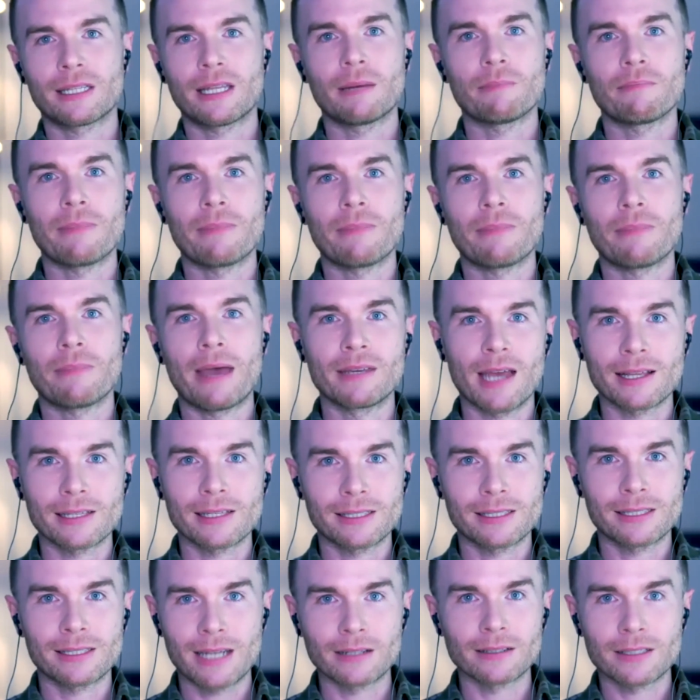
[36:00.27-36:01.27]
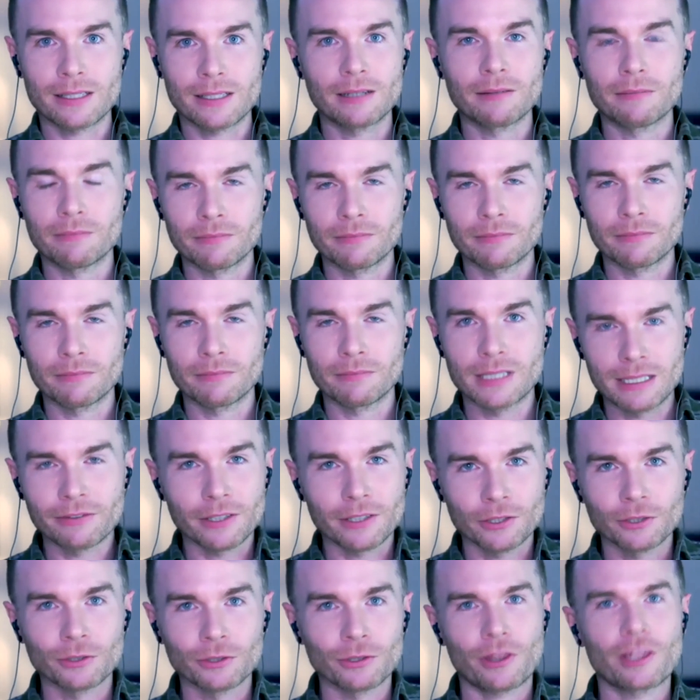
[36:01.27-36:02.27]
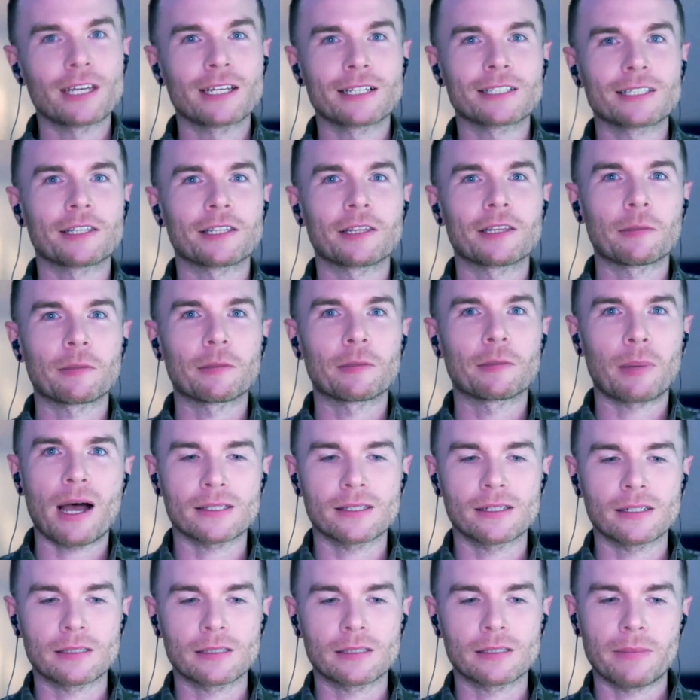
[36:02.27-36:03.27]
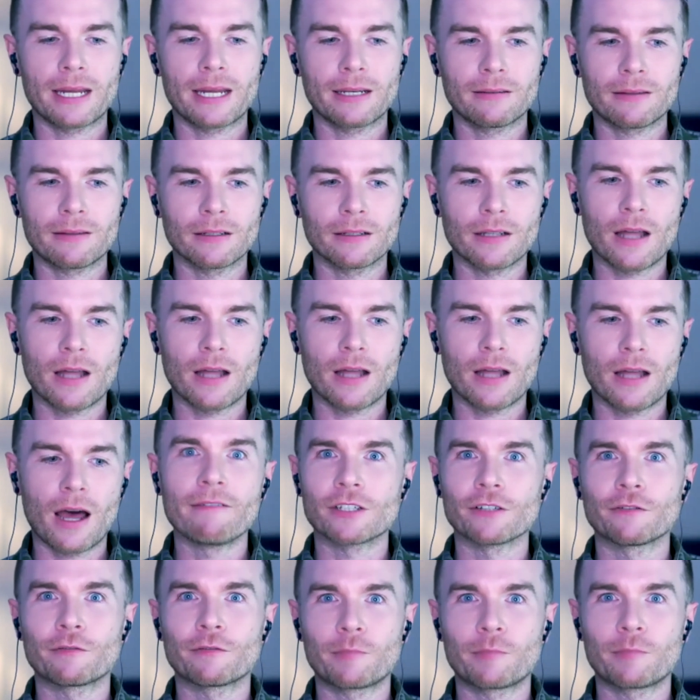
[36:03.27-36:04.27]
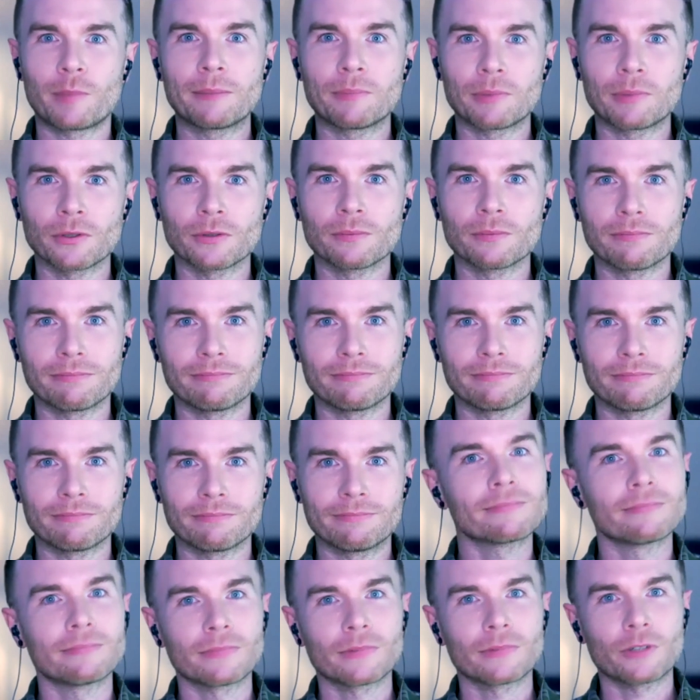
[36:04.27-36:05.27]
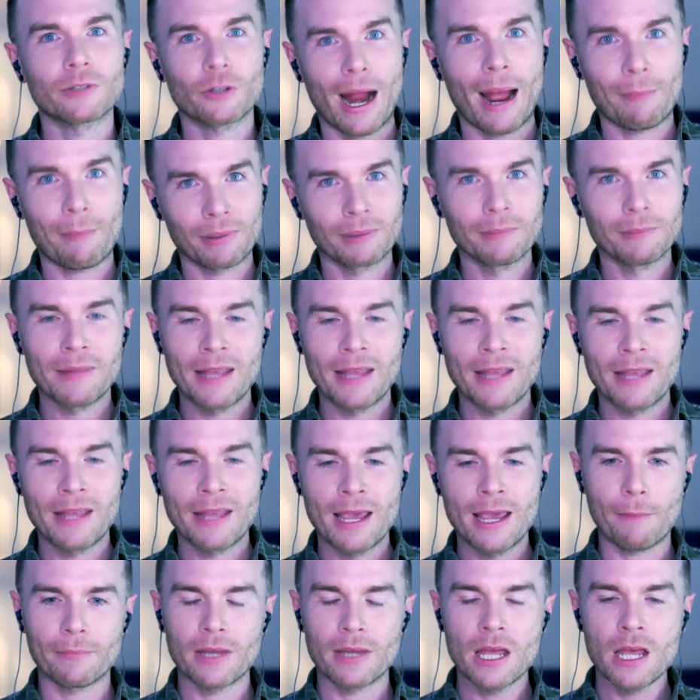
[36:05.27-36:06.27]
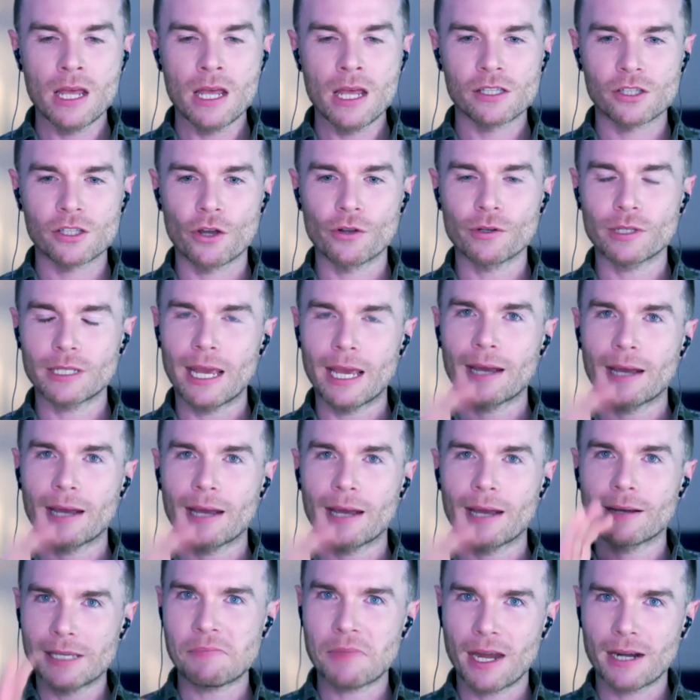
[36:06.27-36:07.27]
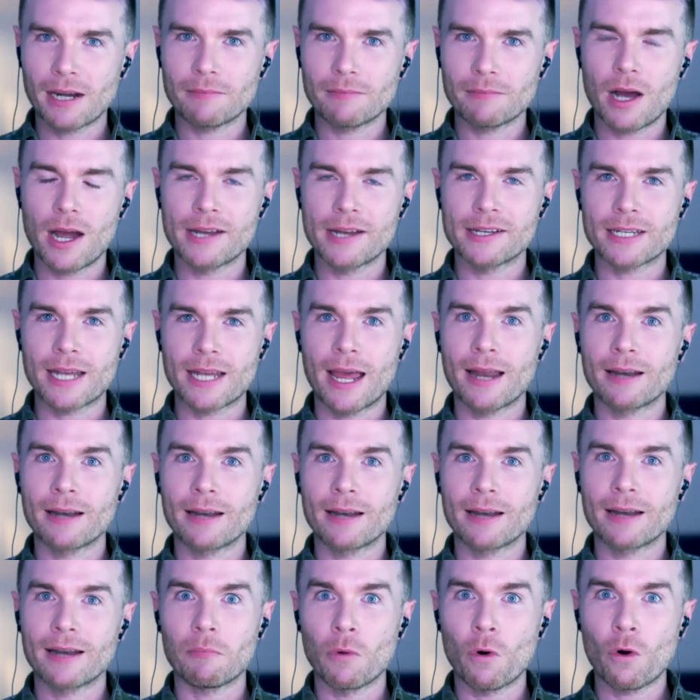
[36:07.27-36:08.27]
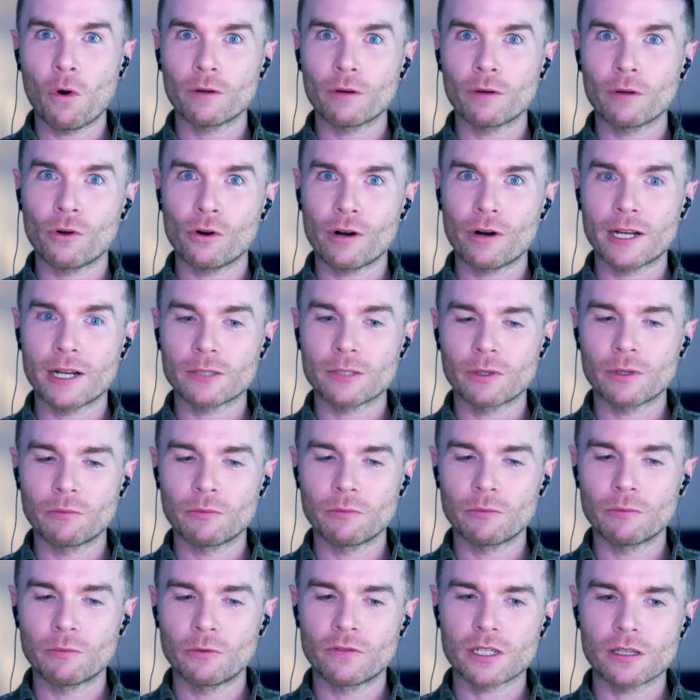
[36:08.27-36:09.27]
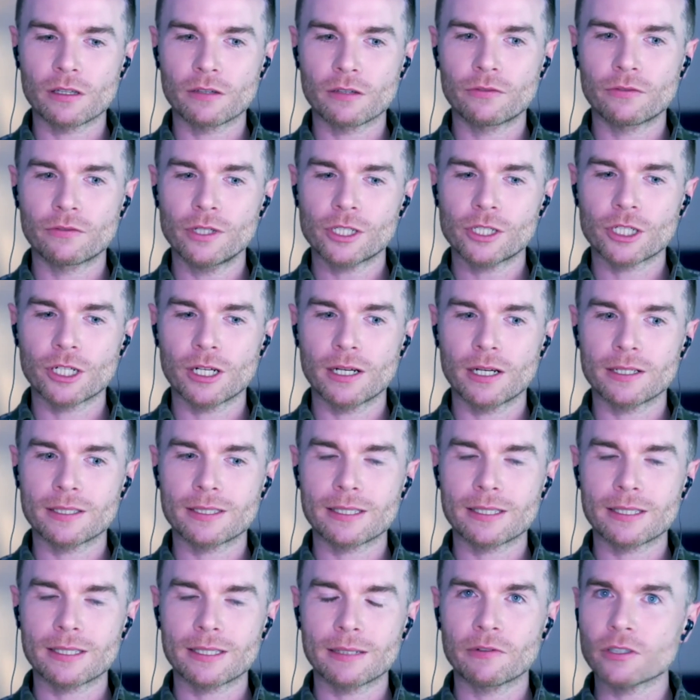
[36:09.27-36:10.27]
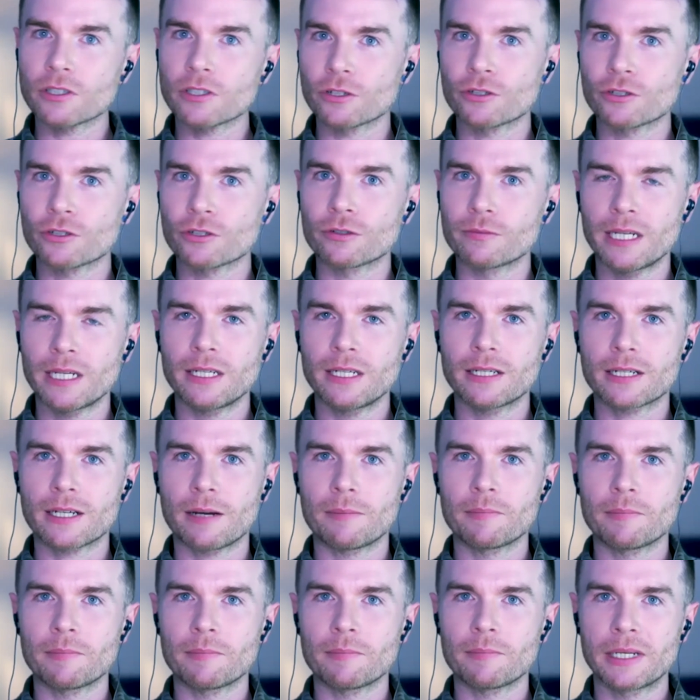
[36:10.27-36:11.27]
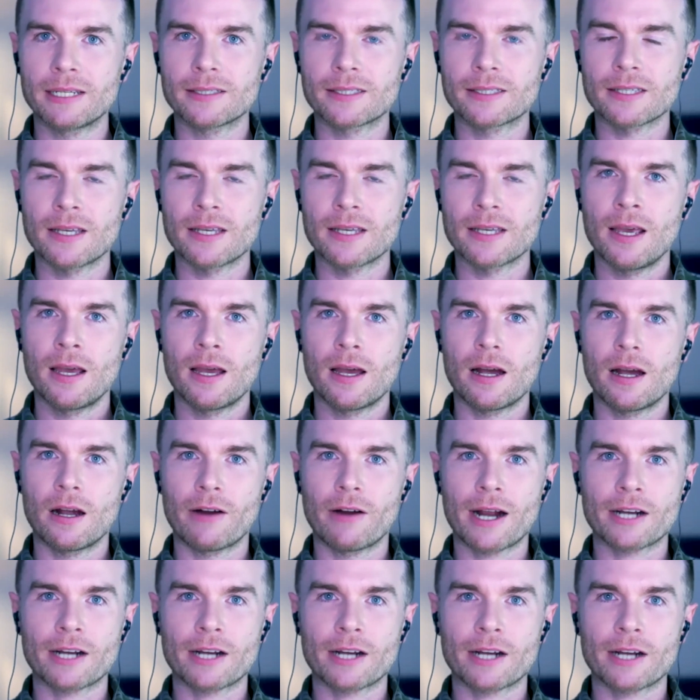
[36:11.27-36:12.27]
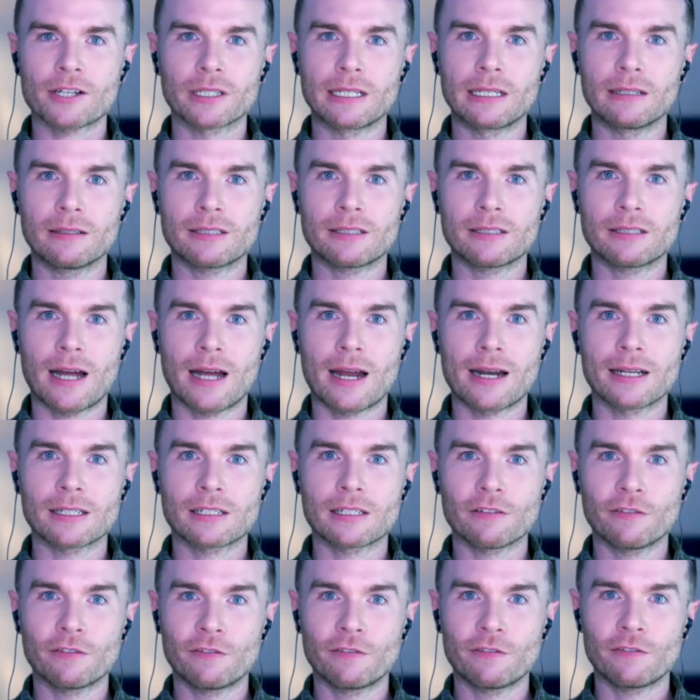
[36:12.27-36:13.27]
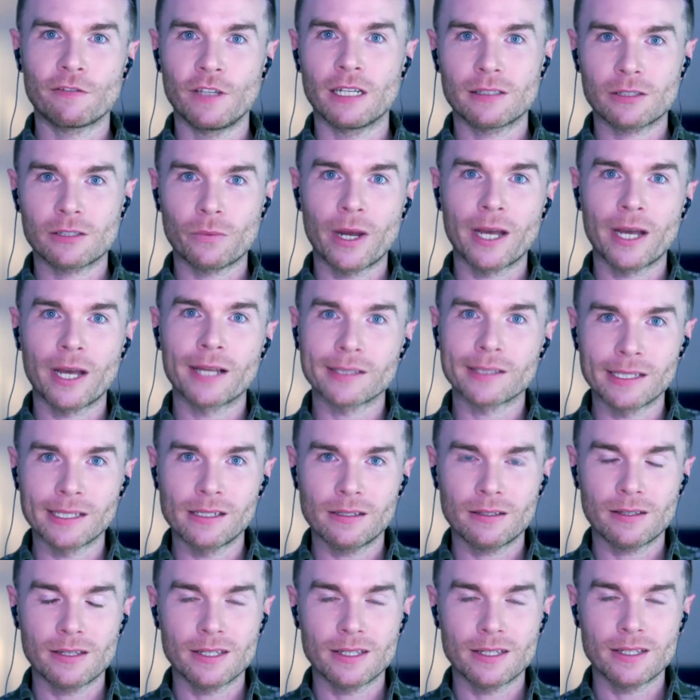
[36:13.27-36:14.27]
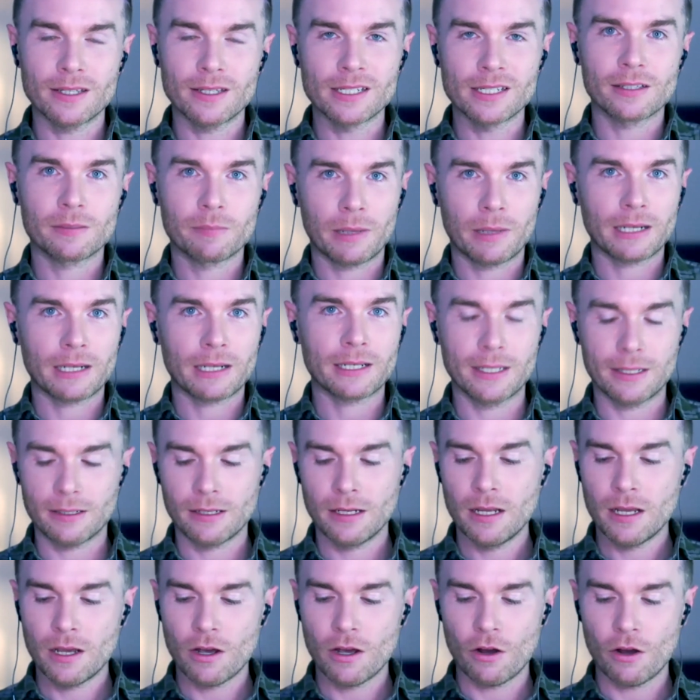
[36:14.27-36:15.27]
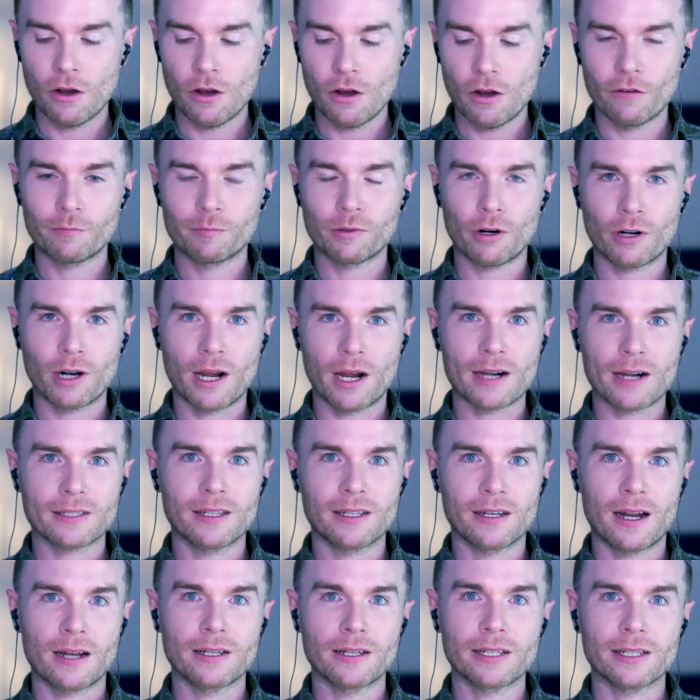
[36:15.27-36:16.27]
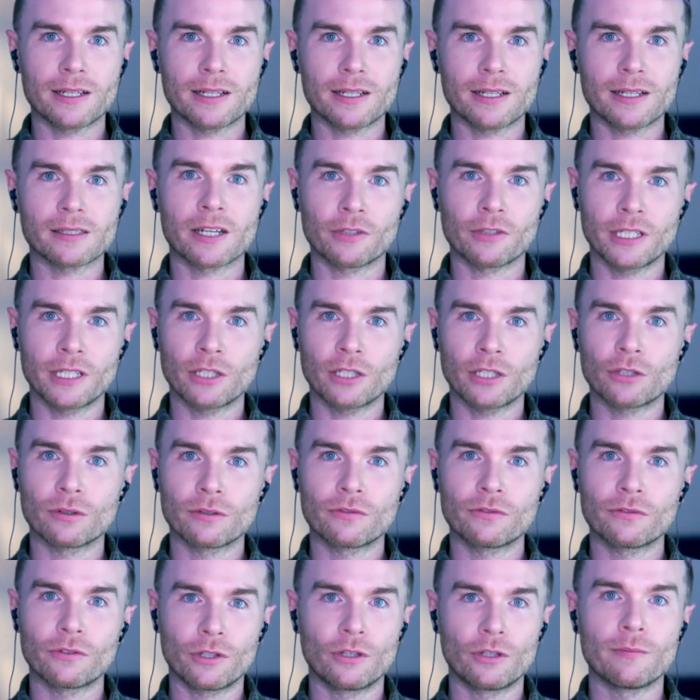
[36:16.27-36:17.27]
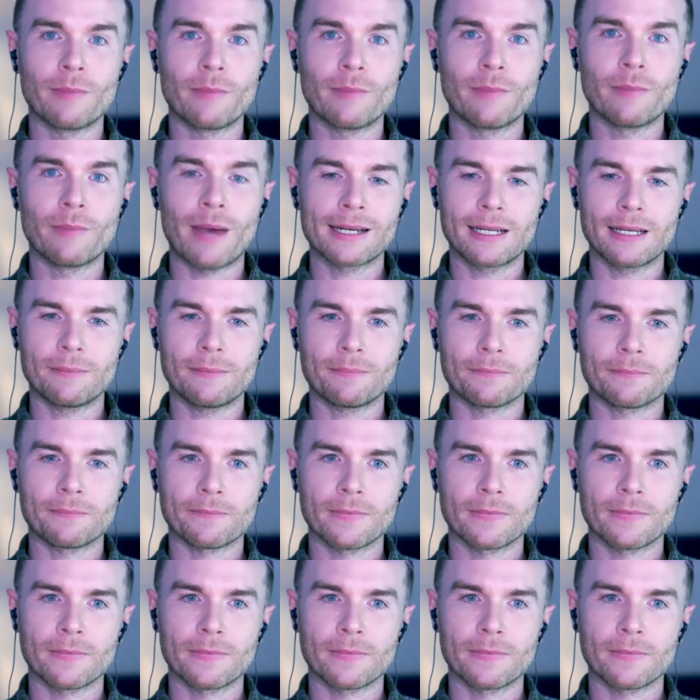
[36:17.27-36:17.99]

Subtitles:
that maybe has done some difficult things in the past that has made the lives of people crap. So yeah, keep that in mind. And more as we move into the future, some of the social media companies are actually starting to fit squarely into this bucket of products that aren't necessarily good for humanity.